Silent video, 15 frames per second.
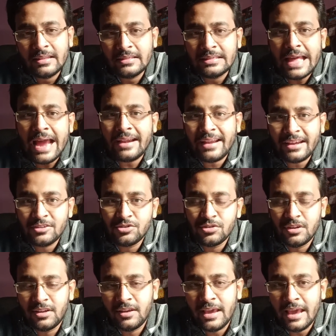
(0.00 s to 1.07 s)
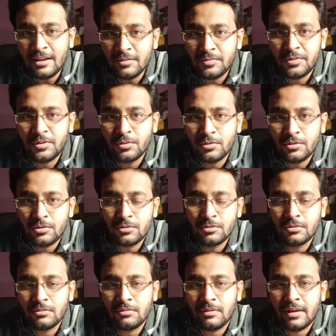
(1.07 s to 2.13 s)
that actually helps you
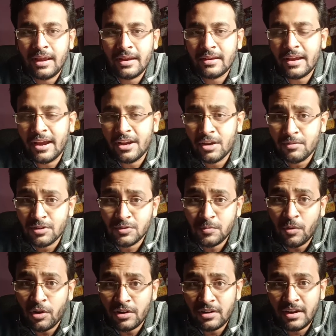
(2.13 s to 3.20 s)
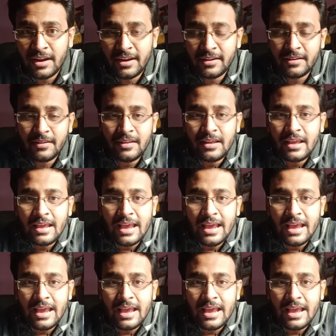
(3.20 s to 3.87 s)
to get kind of a spotlight,